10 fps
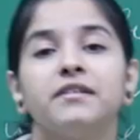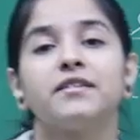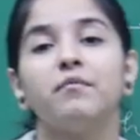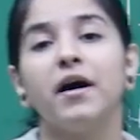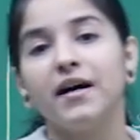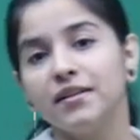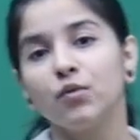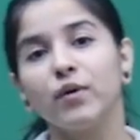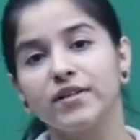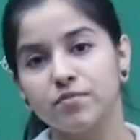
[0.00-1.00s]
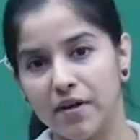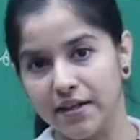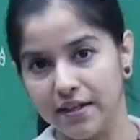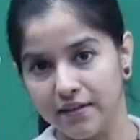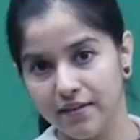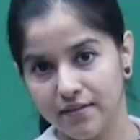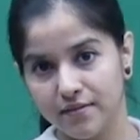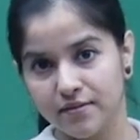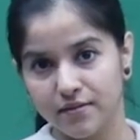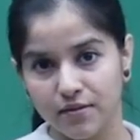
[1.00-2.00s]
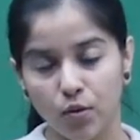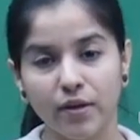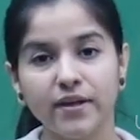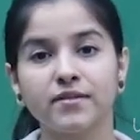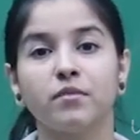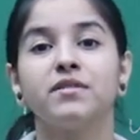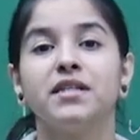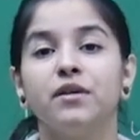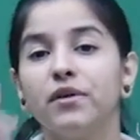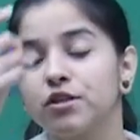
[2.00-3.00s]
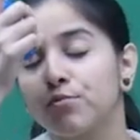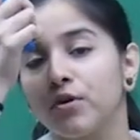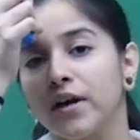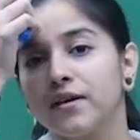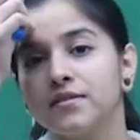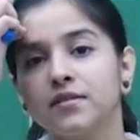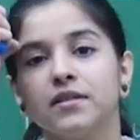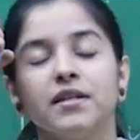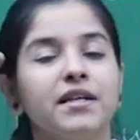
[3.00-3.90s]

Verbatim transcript: some other waste material, okay, some sewage products,